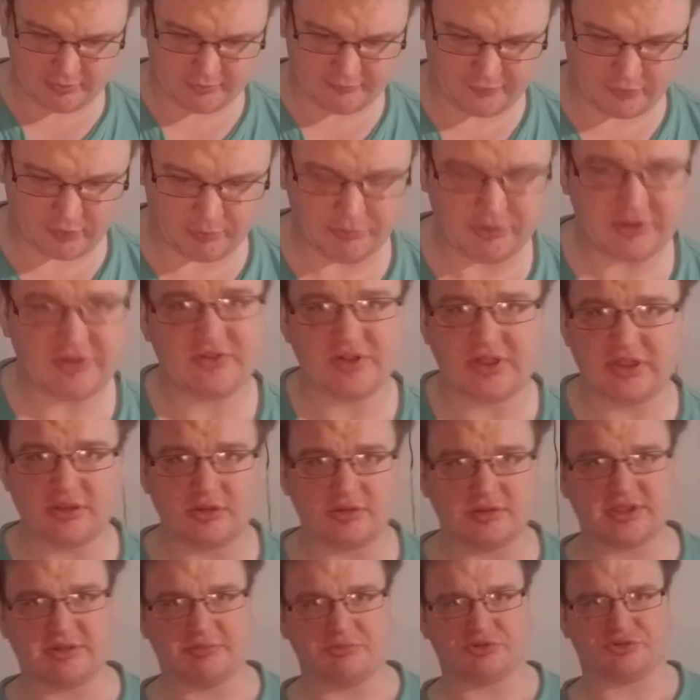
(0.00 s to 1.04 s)
From this
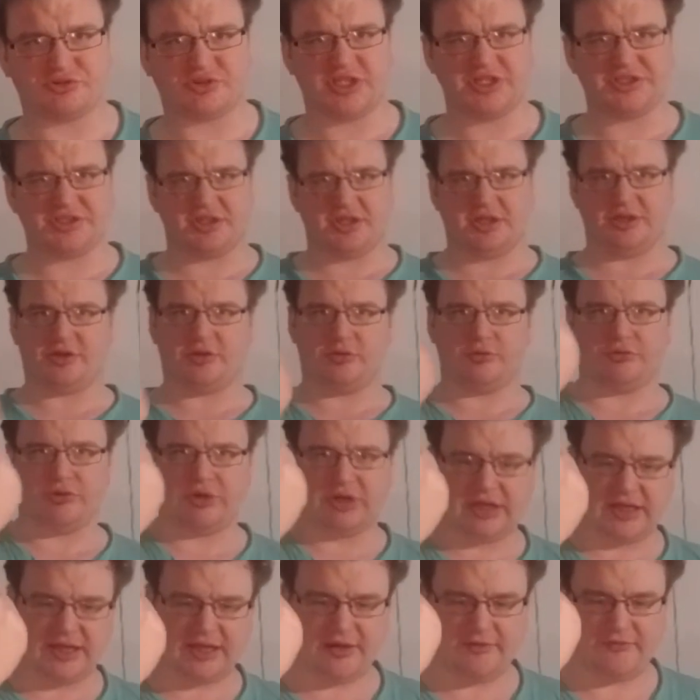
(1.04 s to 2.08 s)
little demonstration I don't
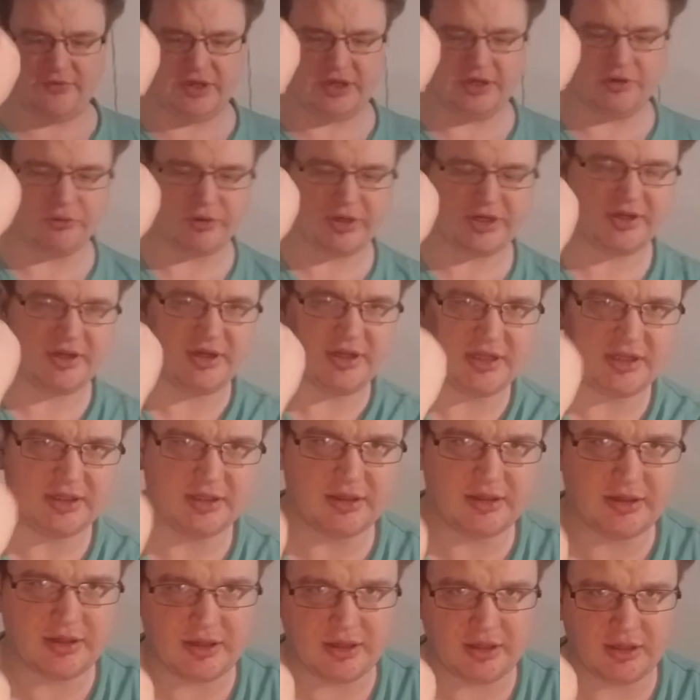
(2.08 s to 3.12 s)
really have any reddening
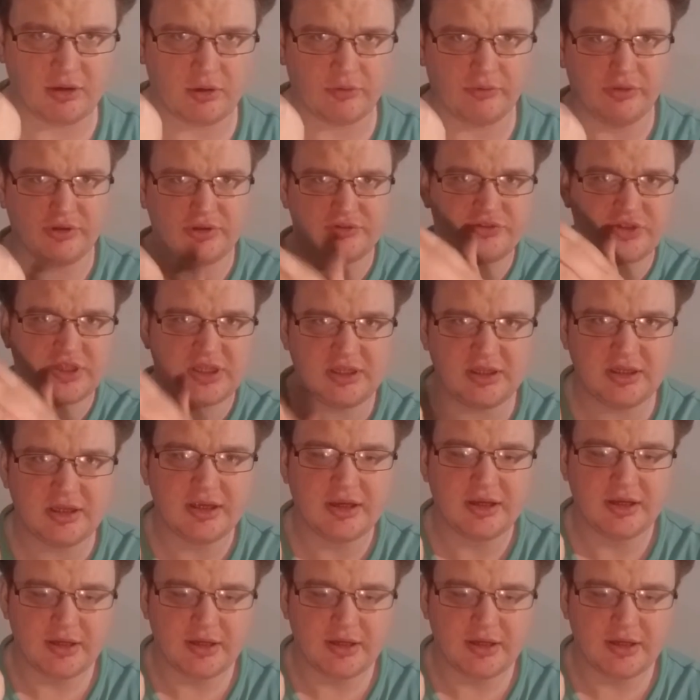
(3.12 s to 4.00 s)
on the skin,